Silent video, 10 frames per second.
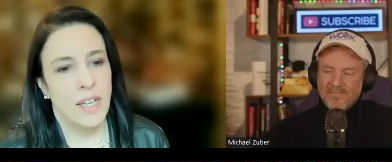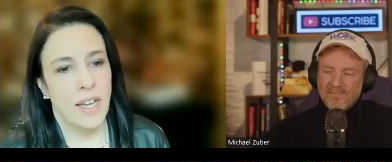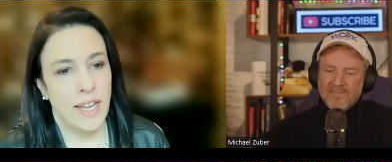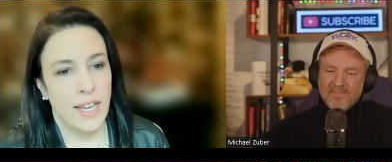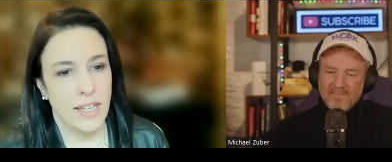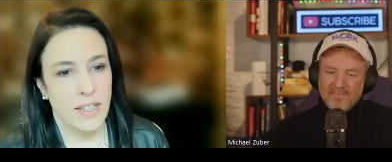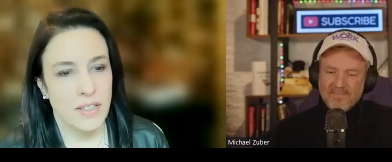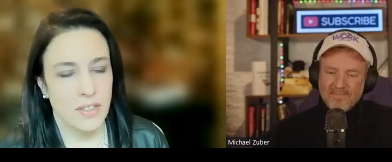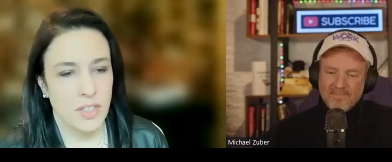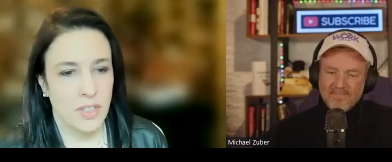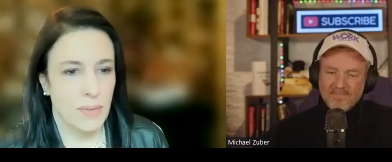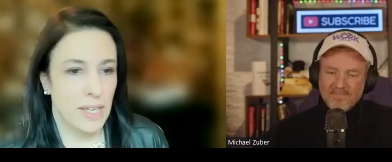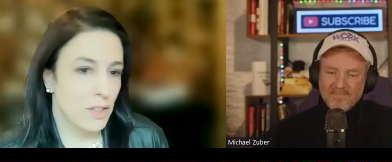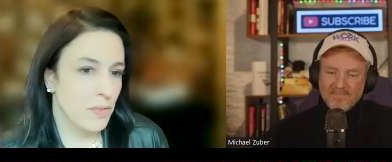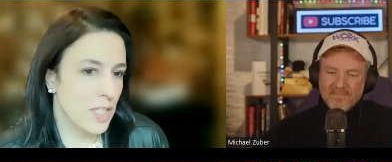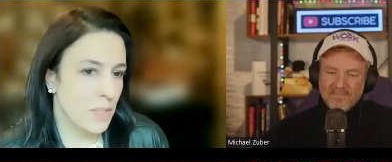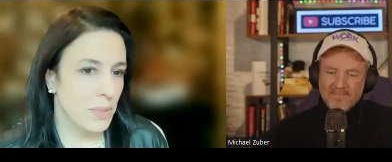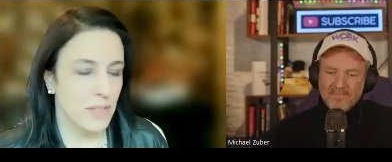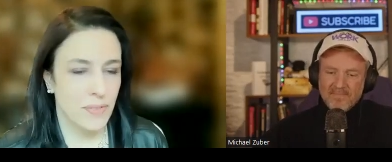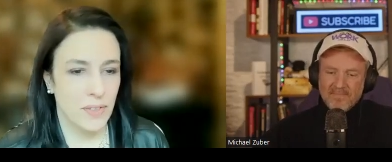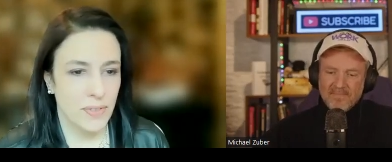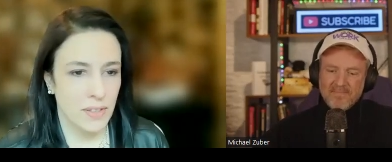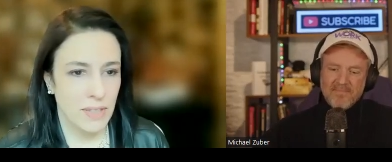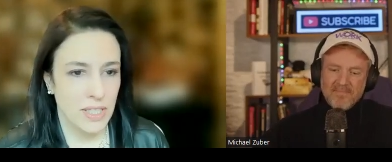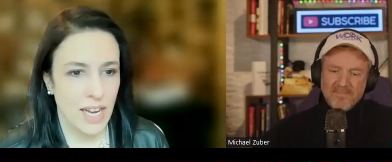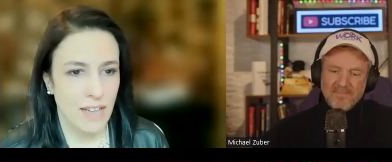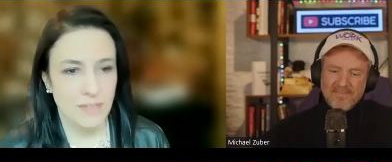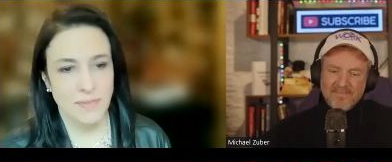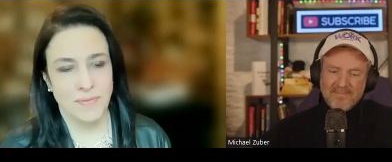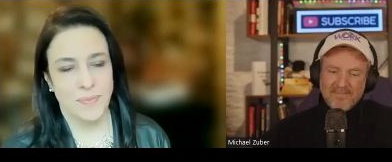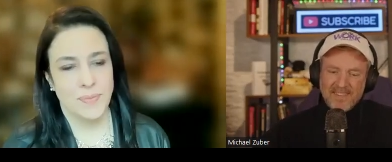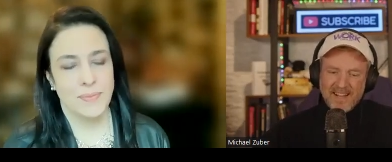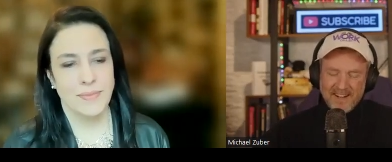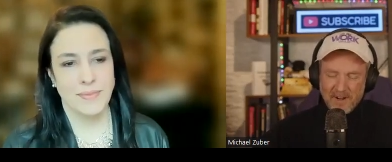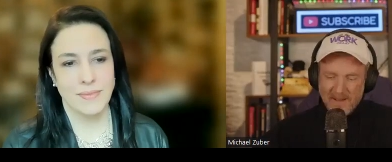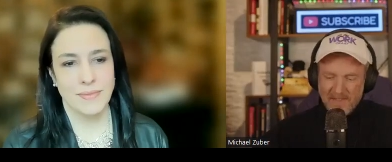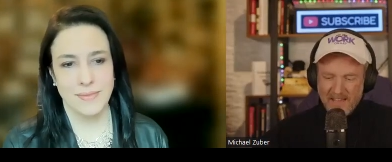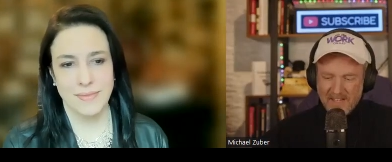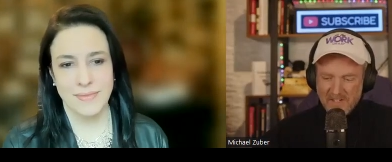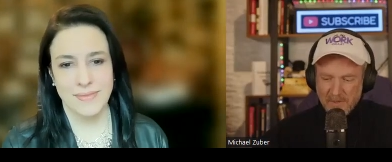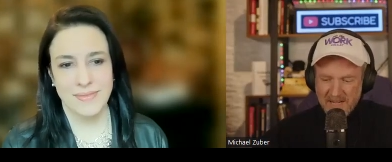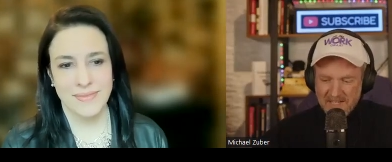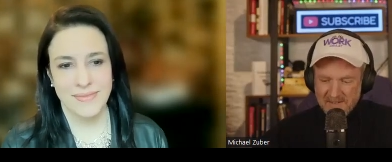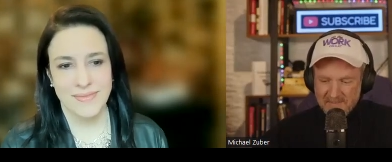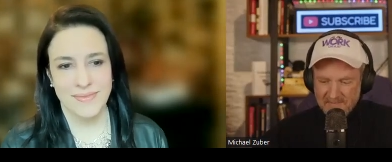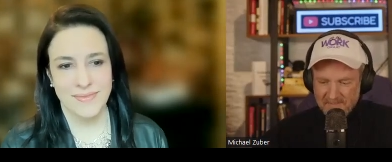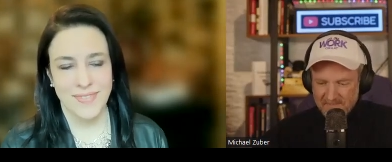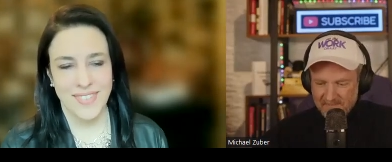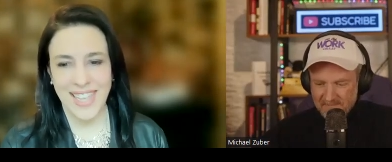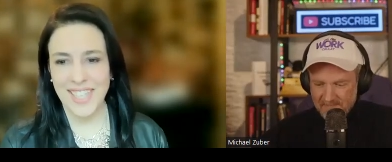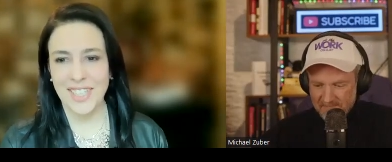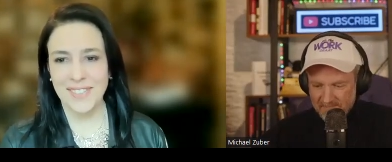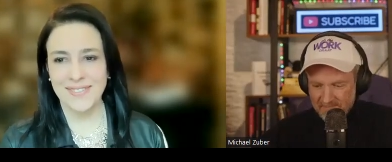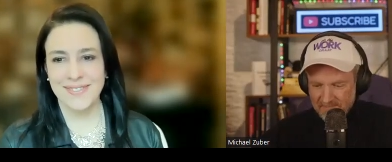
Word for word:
Speaker 1: and also just the regular Facebook, feel free to reach out.
Speaker 2: There you go, Beth. Thank you so much.
Speaker 1: Thank you.